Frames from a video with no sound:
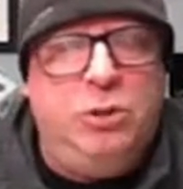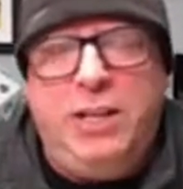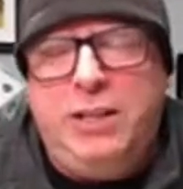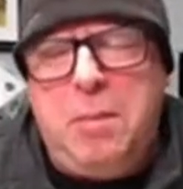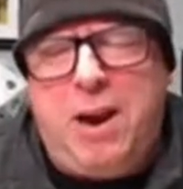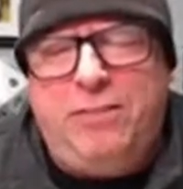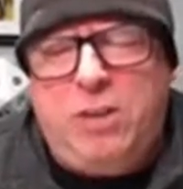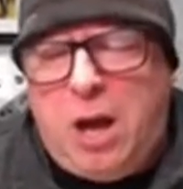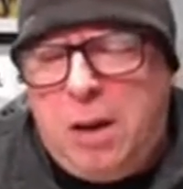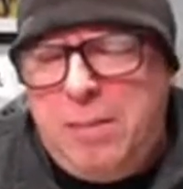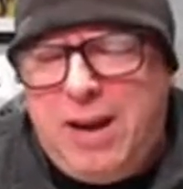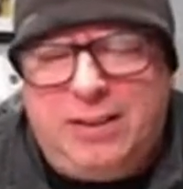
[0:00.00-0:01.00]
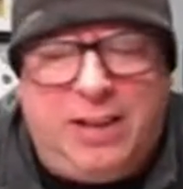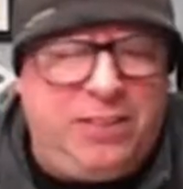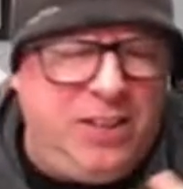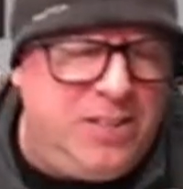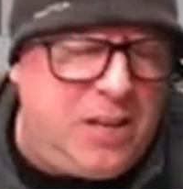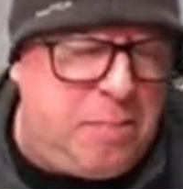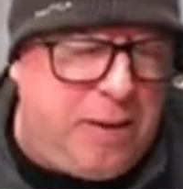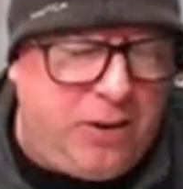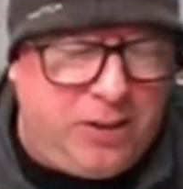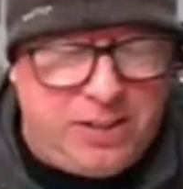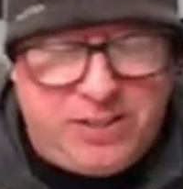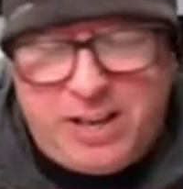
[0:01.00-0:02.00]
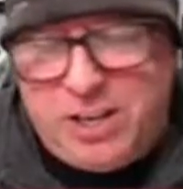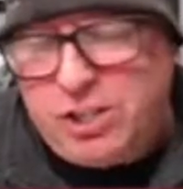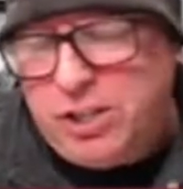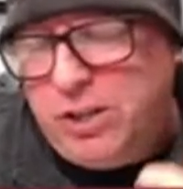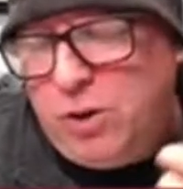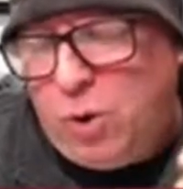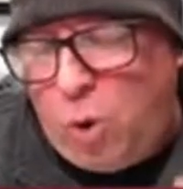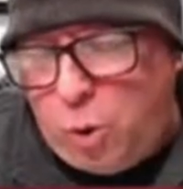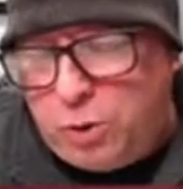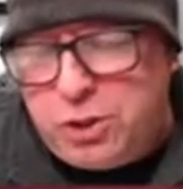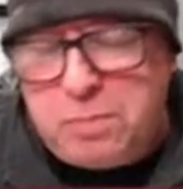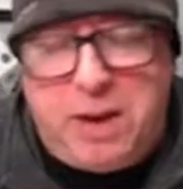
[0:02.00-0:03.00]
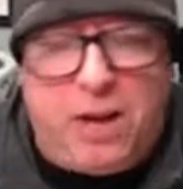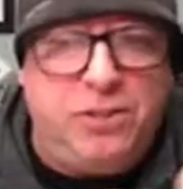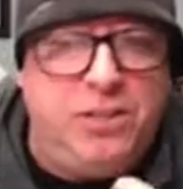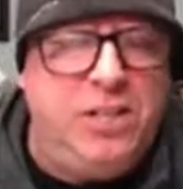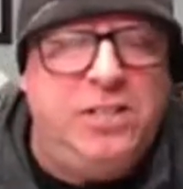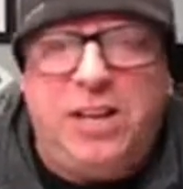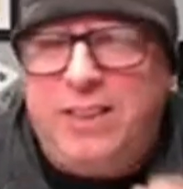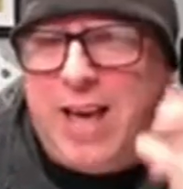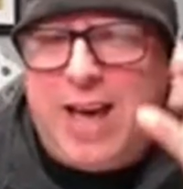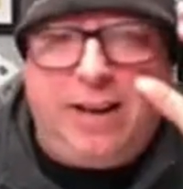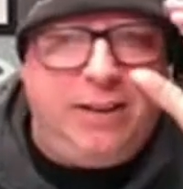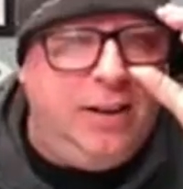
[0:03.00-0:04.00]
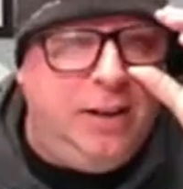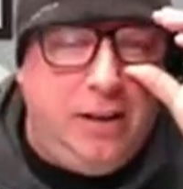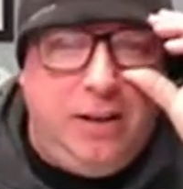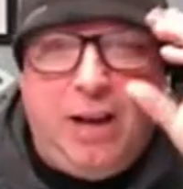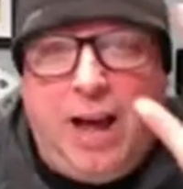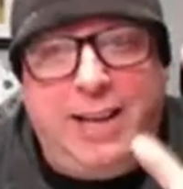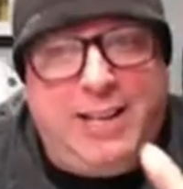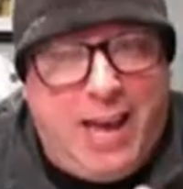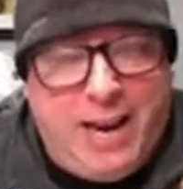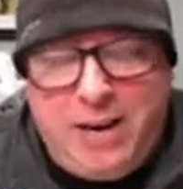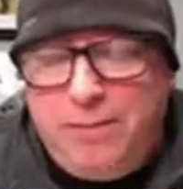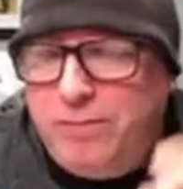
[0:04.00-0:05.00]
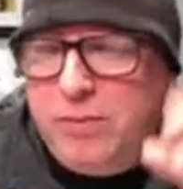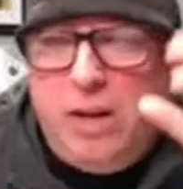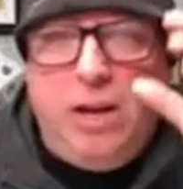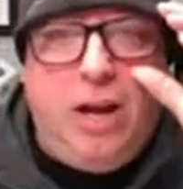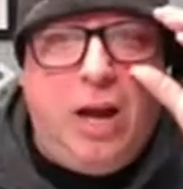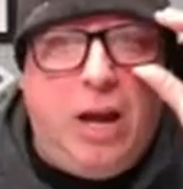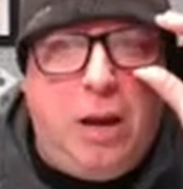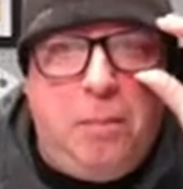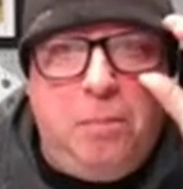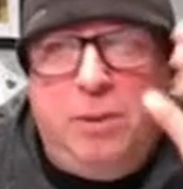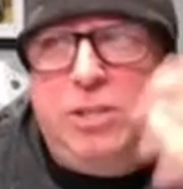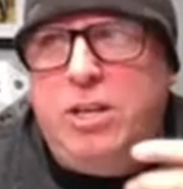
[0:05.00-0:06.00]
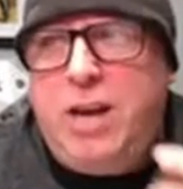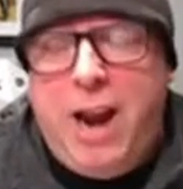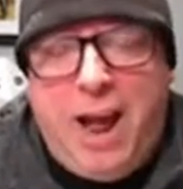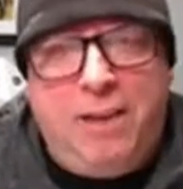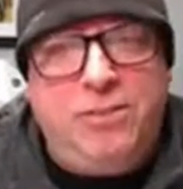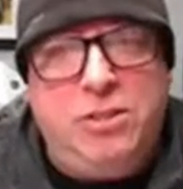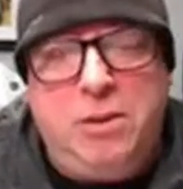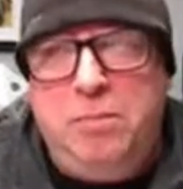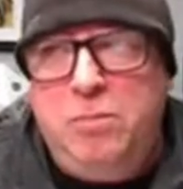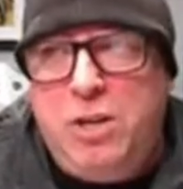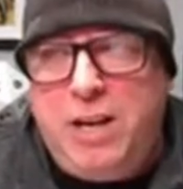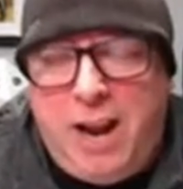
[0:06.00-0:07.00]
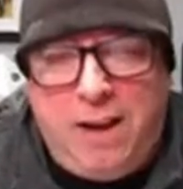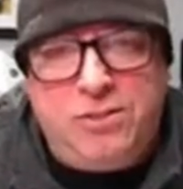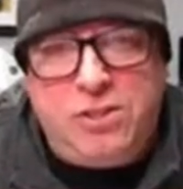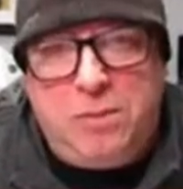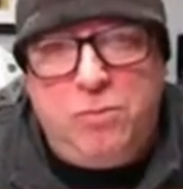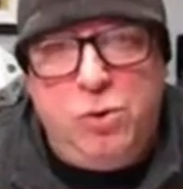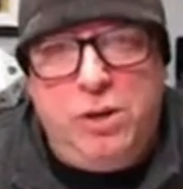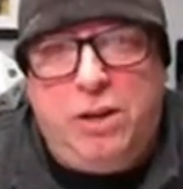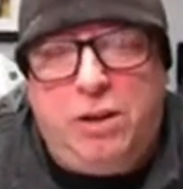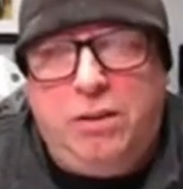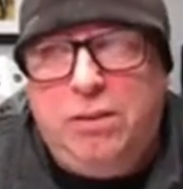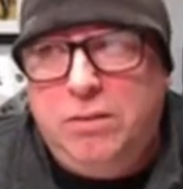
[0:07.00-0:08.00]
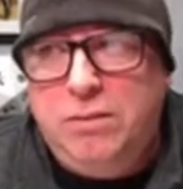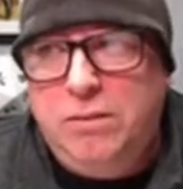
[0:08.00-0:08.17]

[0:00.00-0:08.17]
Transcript: take them out of combat, like things like paralyzation or hold spells, things like that. I get it. But you got to have some real